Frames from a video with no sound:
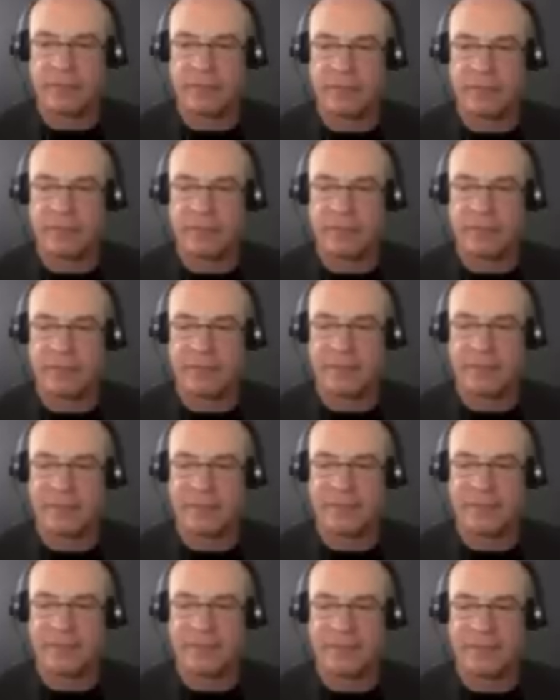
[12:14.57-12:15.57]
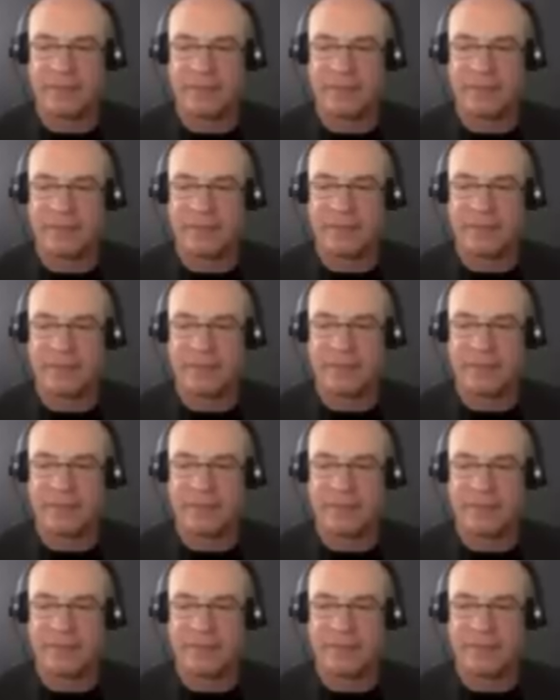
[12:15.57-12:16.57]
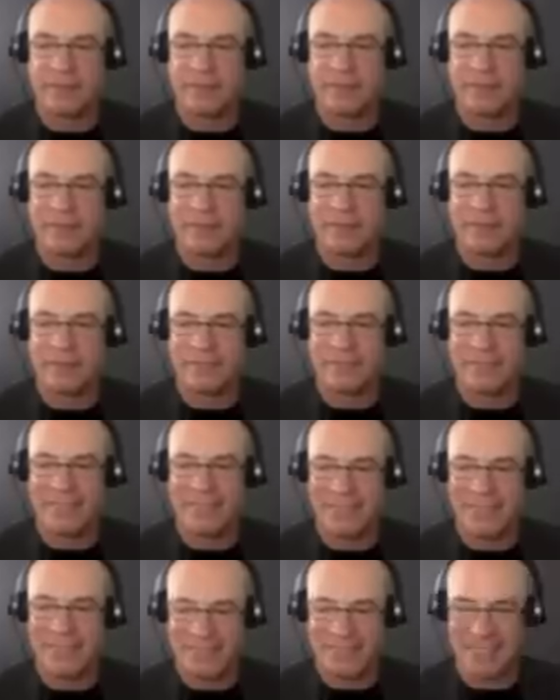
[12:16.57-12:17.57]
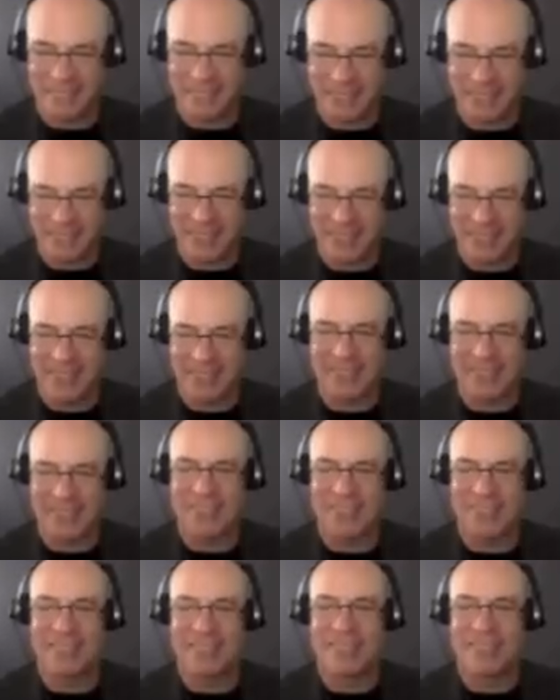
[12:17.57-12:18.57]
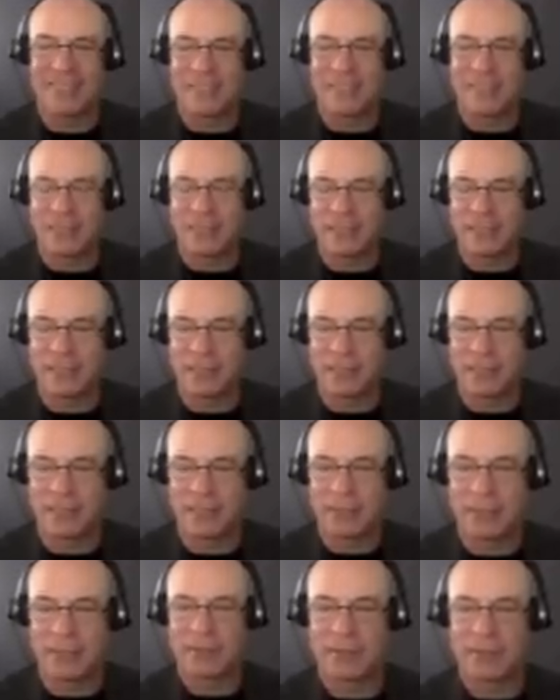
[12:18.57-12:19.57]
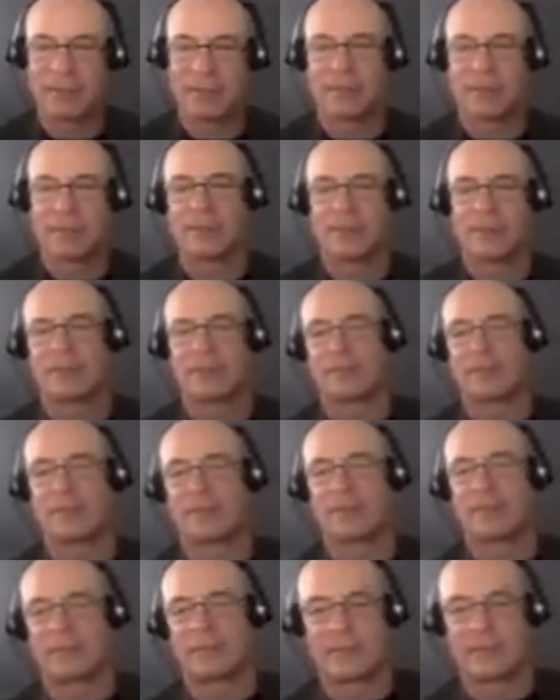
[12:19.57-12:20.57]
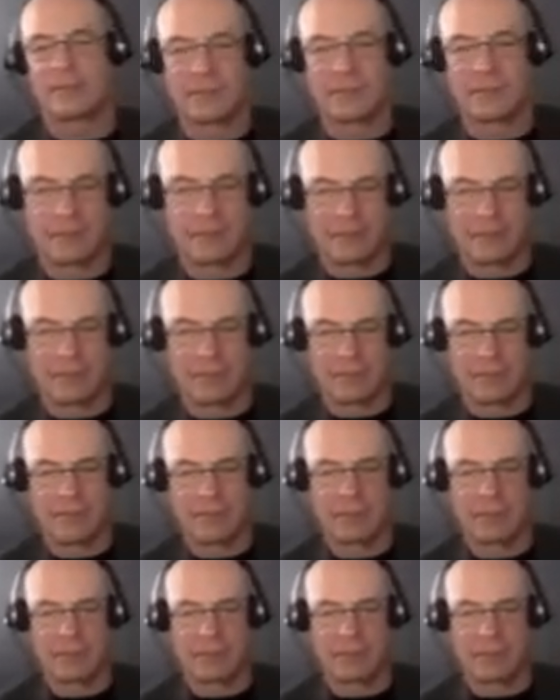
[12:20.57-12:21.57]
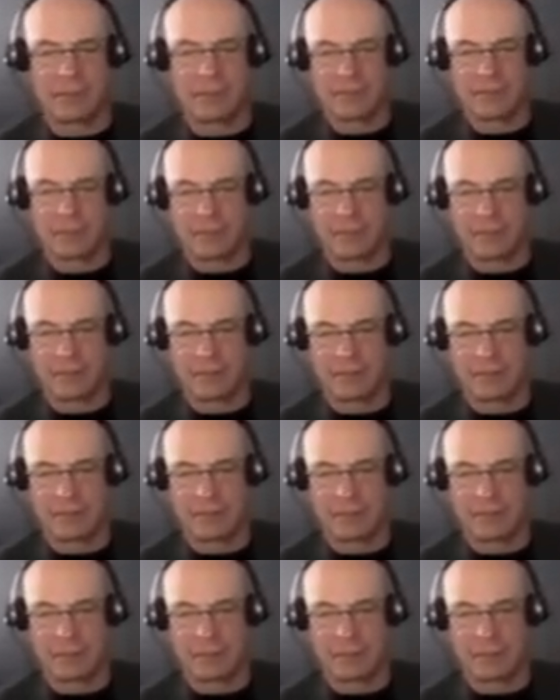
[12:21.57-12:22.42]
This person isn't speaking.